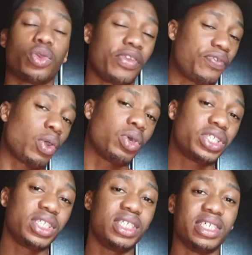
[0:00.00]
So if you're
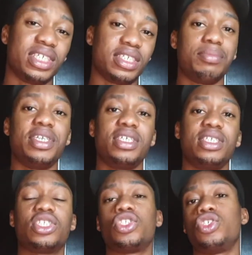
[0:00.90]
watching this, it
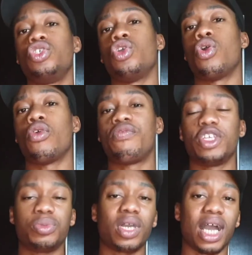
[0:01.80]
means your
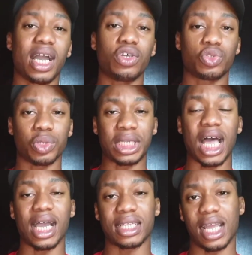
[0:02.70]
Facebook account was
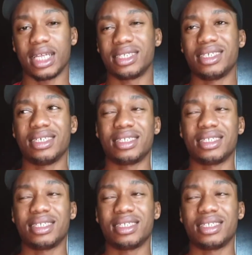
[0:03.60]
hacked and